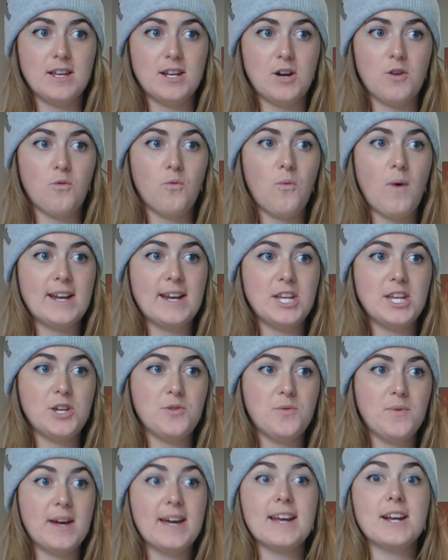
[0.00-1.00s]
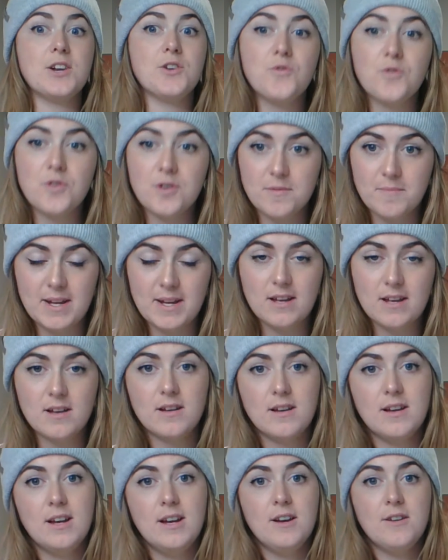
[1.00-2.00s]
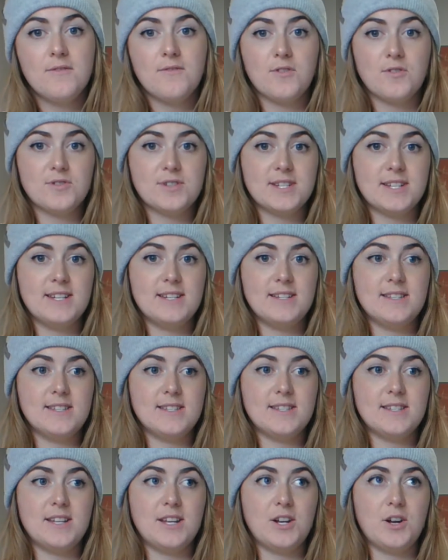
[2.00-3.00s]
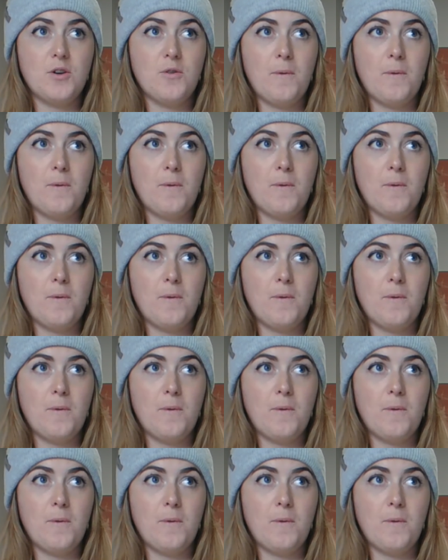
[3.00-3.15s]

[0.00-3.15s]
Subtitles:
when you ignored me, versus,